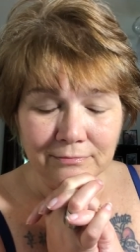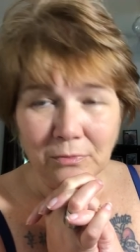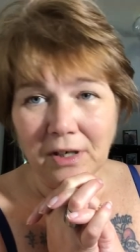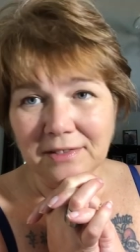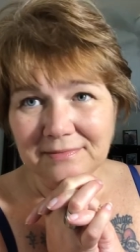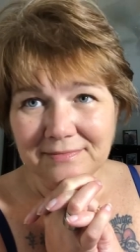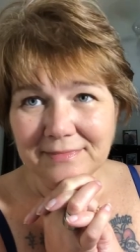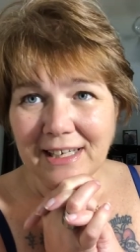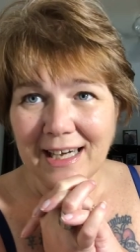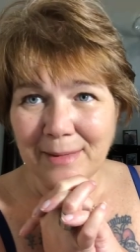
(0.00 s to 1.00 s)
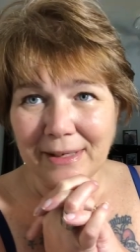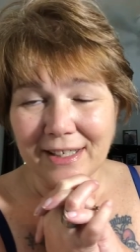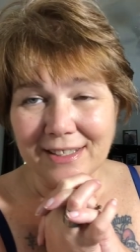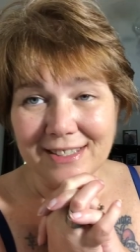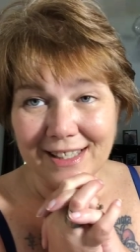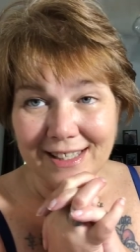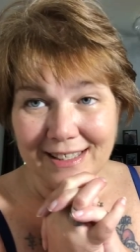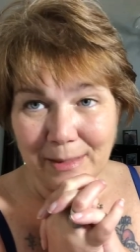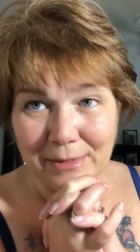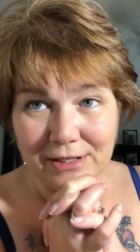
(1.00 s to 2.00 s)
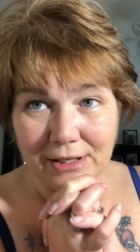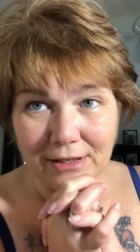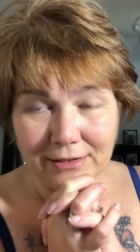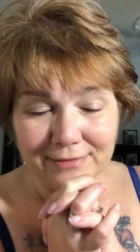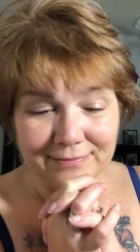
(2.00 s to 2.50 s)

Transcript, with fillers: well, I'm not going to tell you the name of the song.